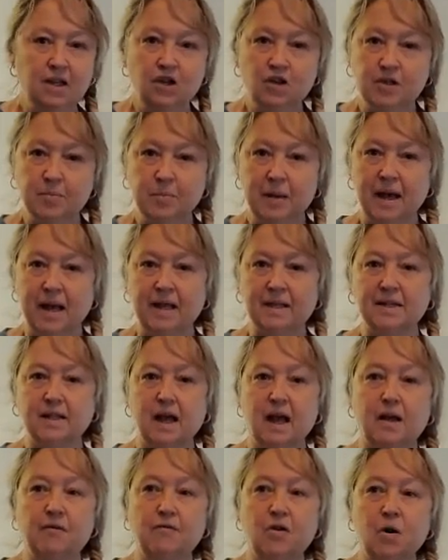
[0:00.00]
years
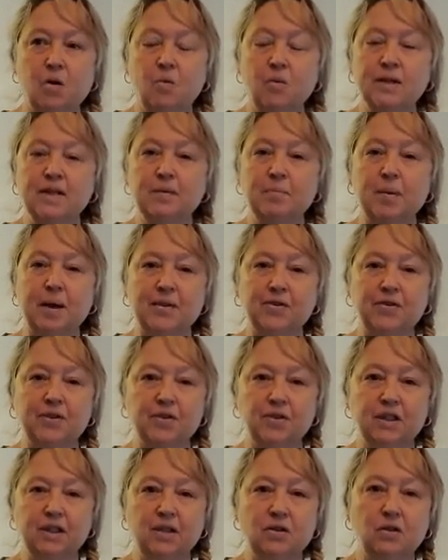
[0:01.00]
past, I've always bought
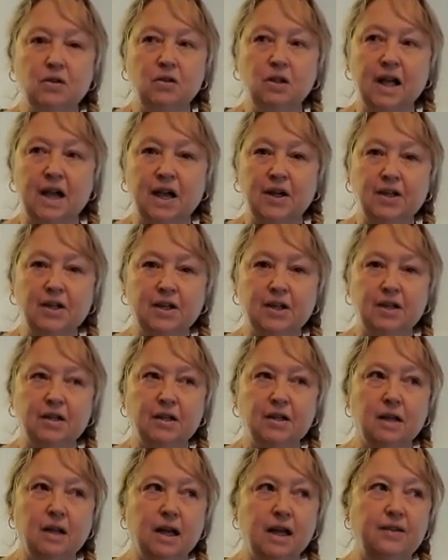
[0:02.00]
the little
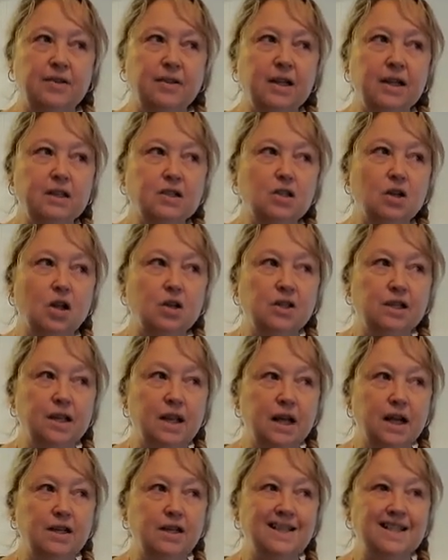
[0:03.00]
onion, I think it's called an
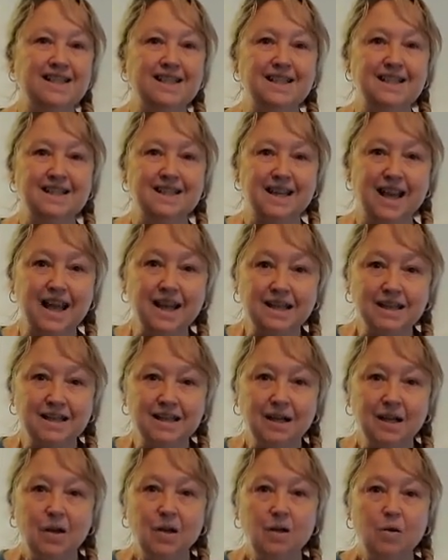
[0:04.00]
onion set,
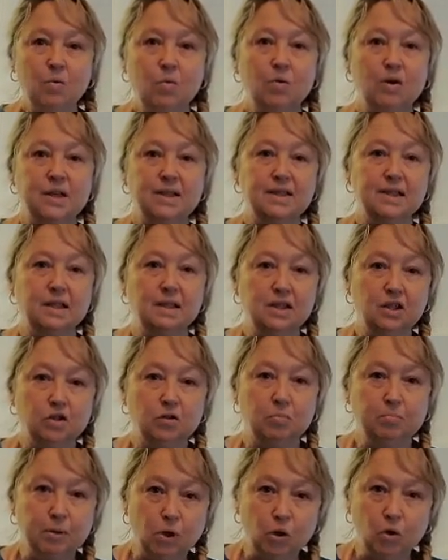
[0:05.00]
where it's a
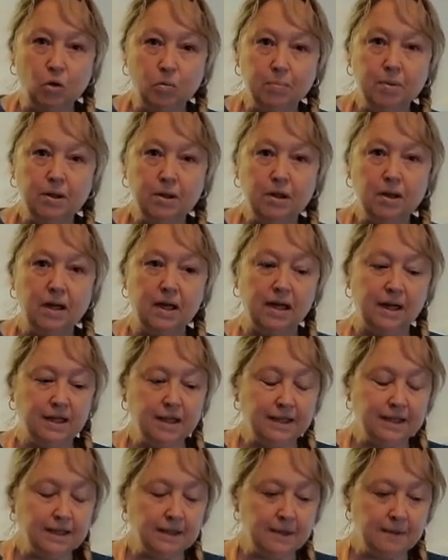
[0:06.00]
little bulb
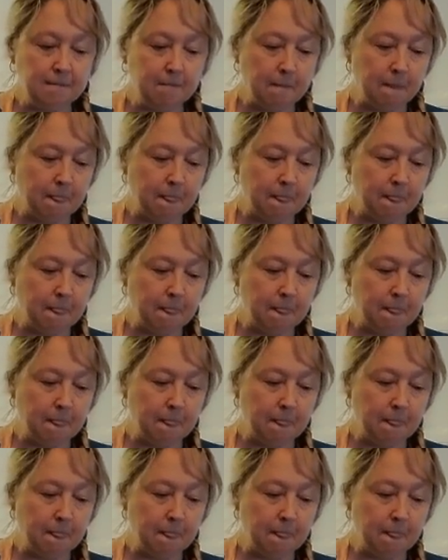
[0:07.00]
onion.